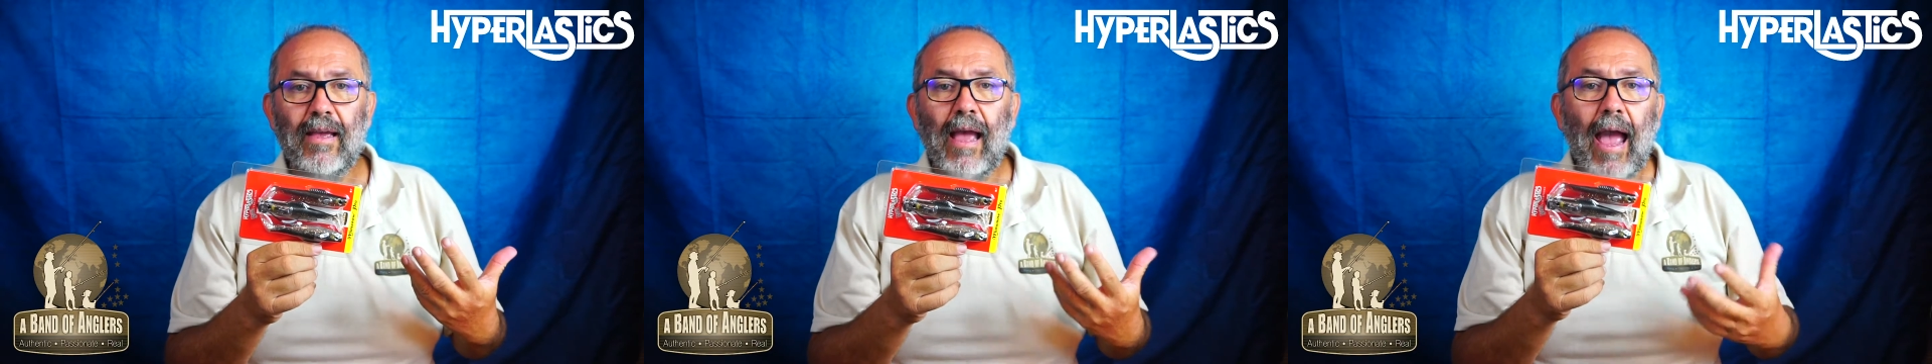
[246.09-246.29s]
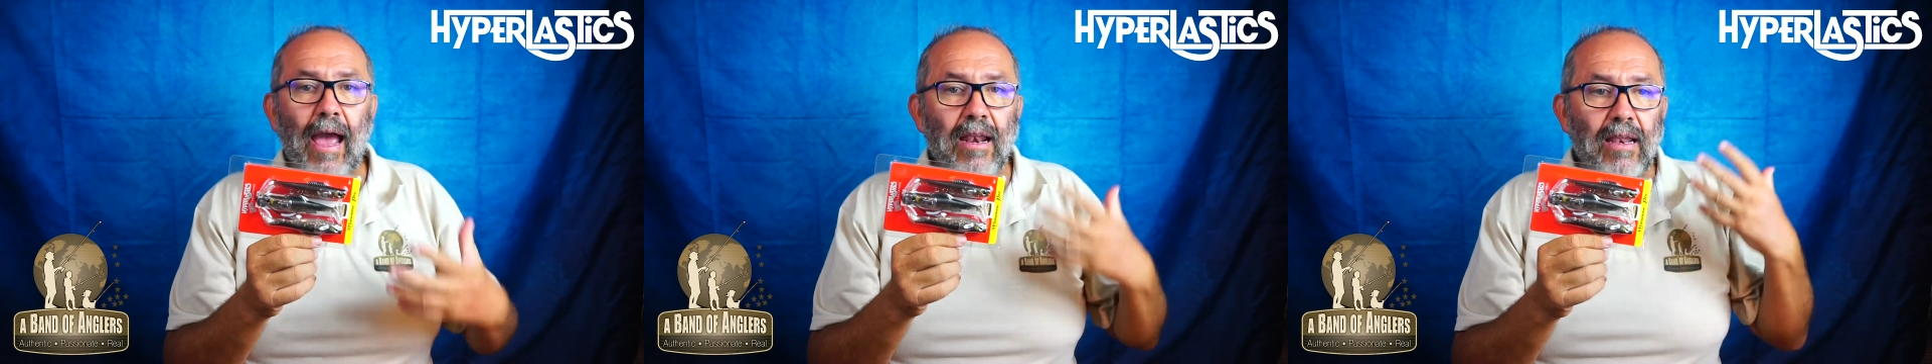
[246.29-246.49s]

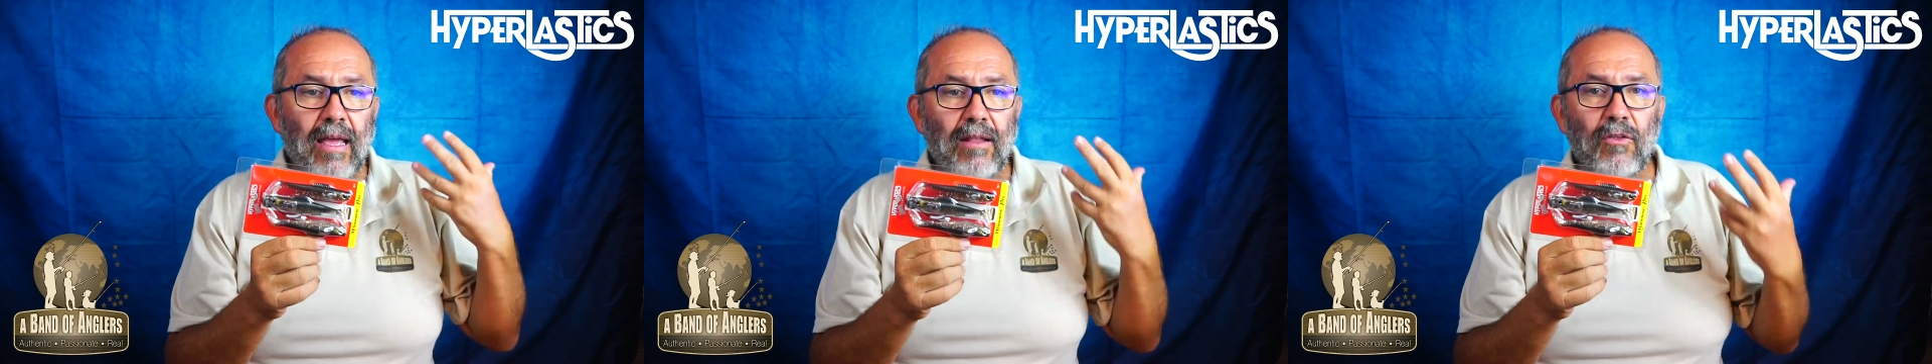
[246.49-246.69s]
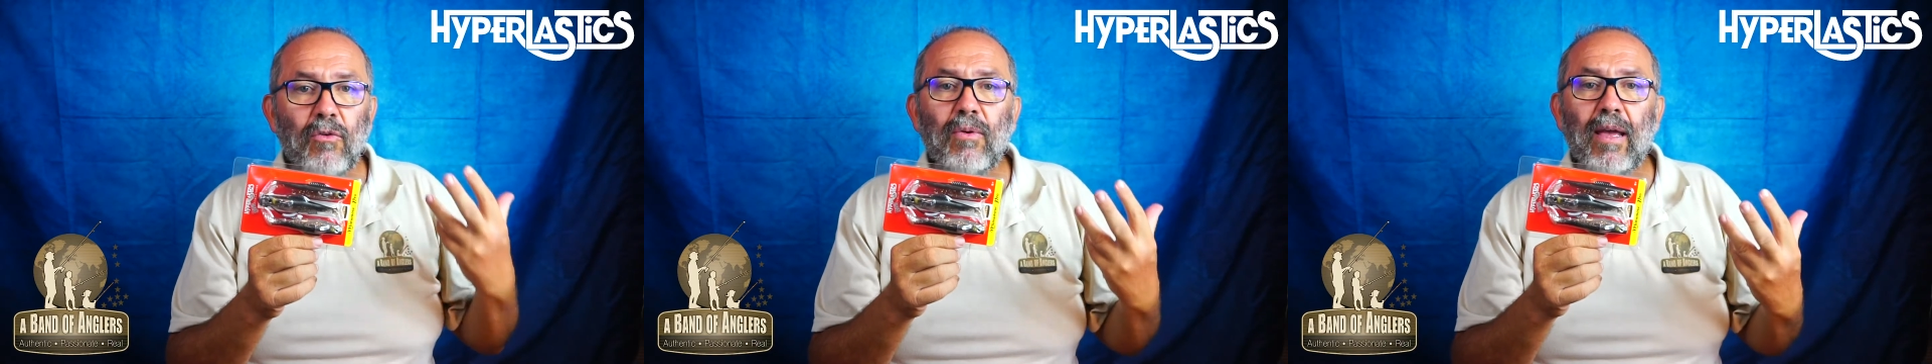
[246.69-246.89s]
and
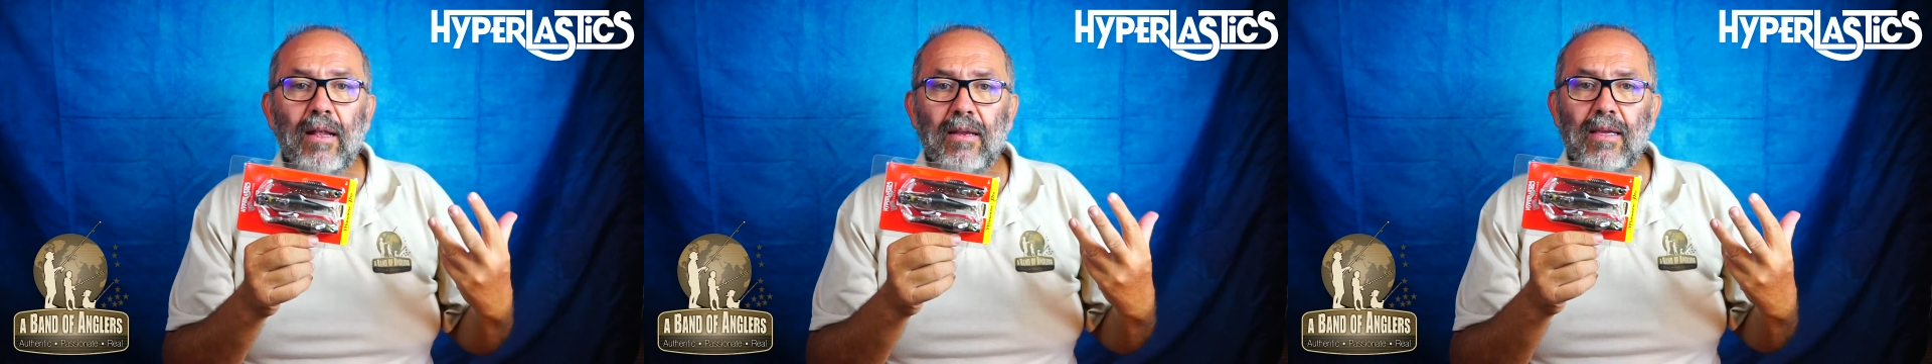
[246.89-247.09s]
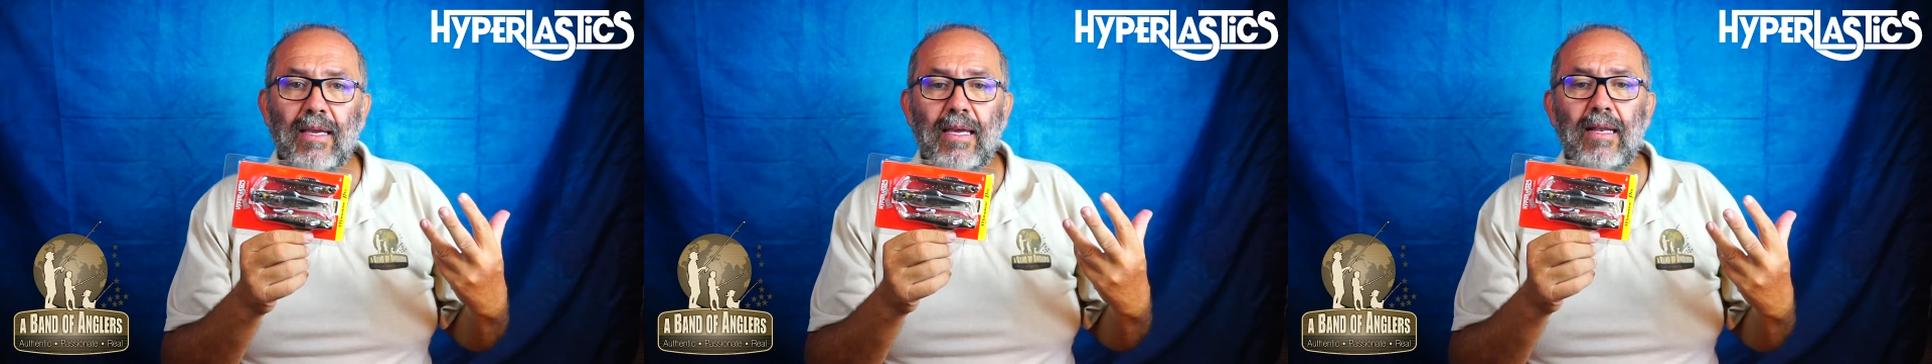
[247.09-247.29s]
then you can
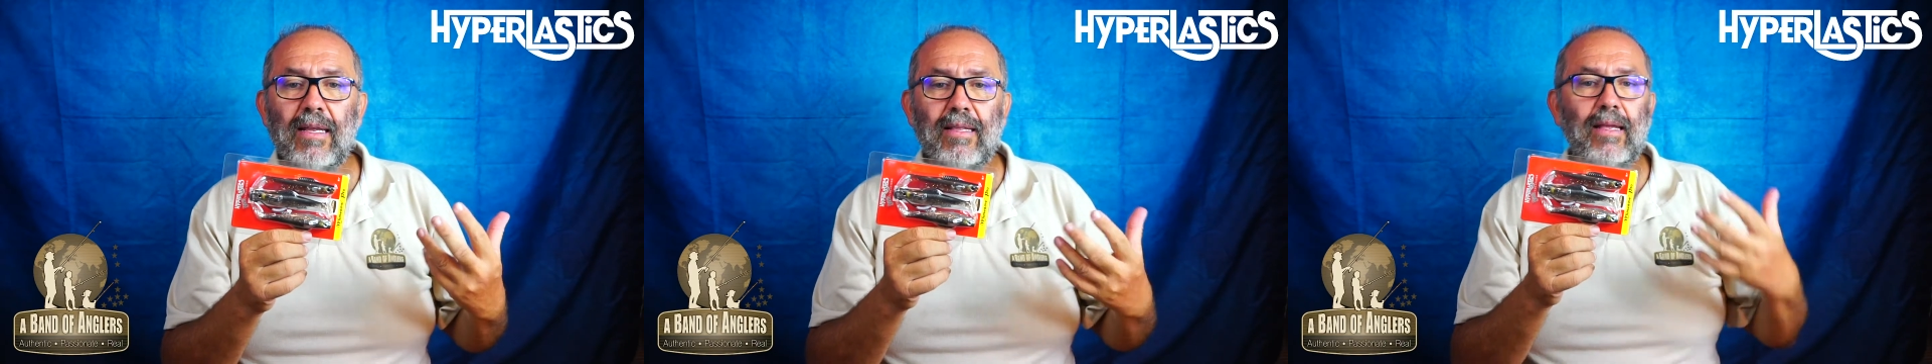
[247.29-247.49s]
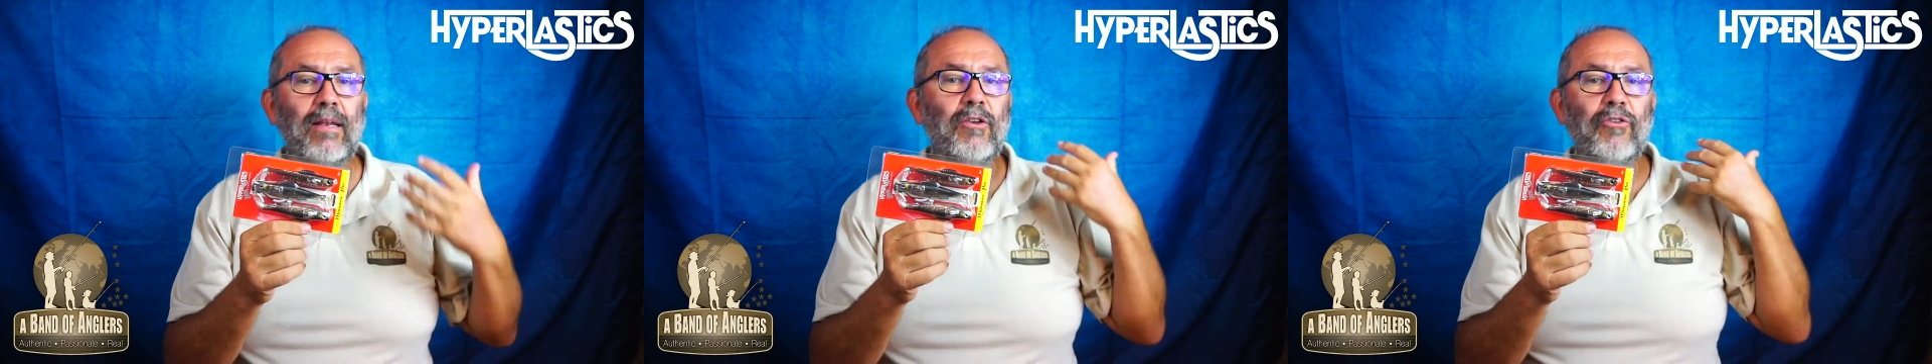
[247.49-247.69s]
kill
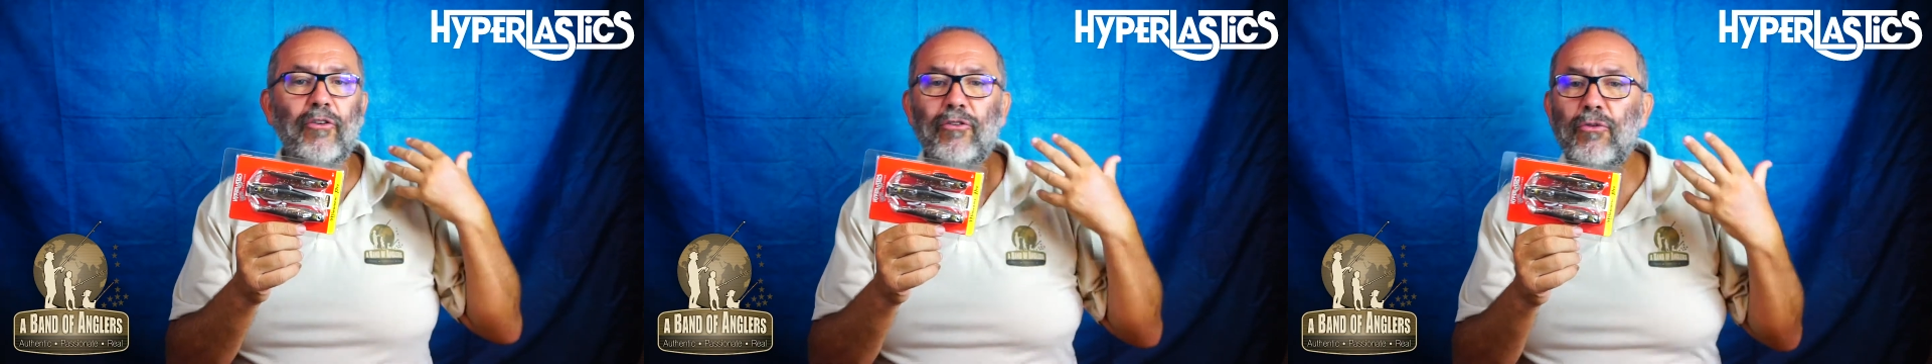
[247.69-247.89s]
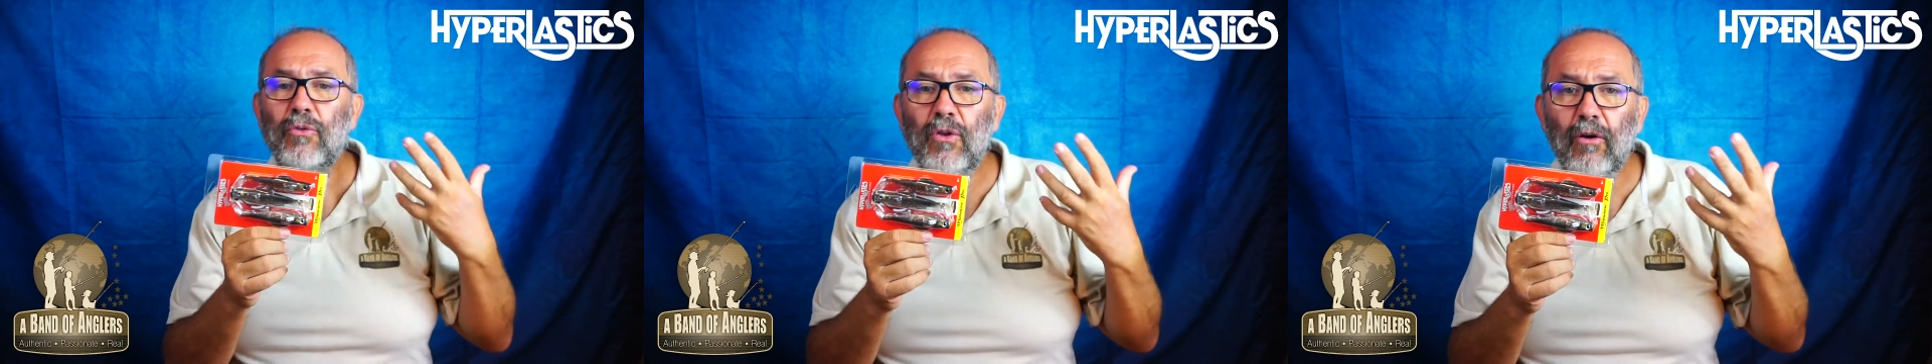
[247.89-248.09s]
it and
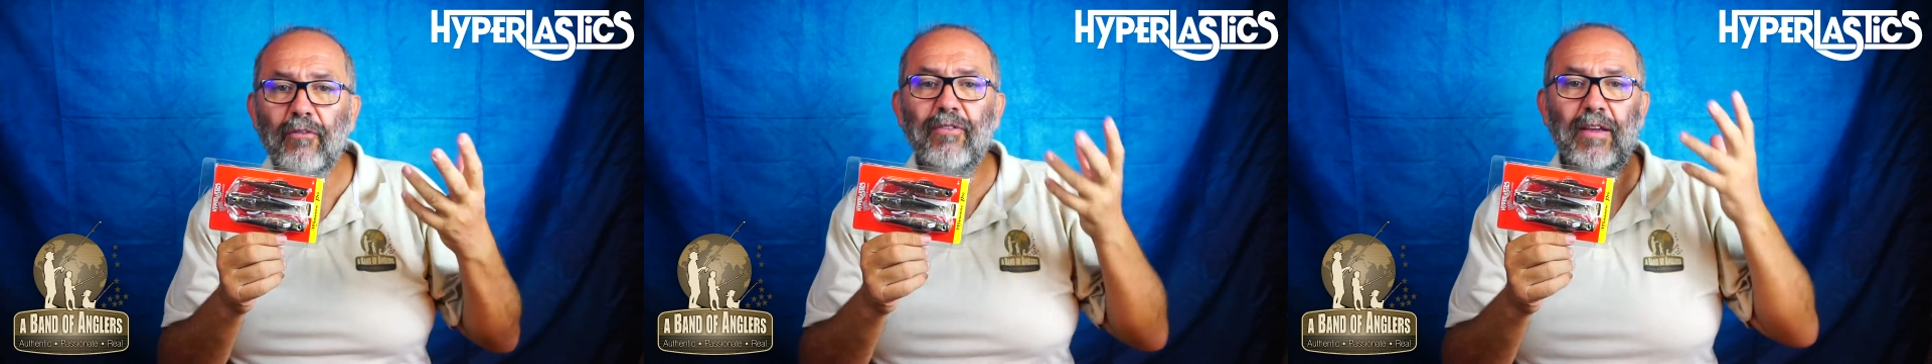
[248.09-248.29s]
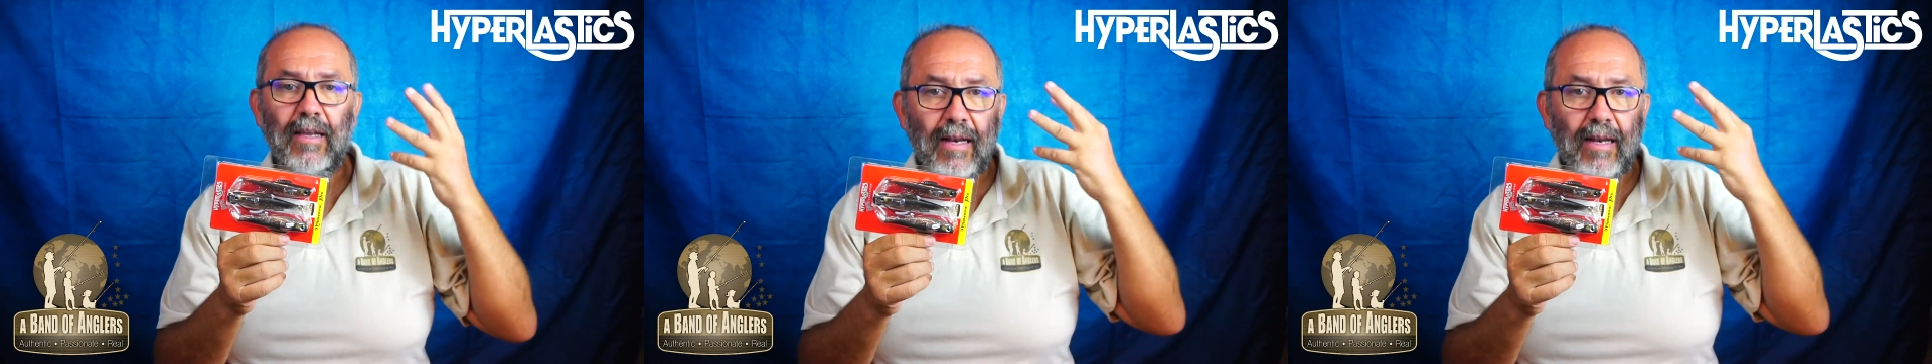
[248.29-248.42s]
just do nothing.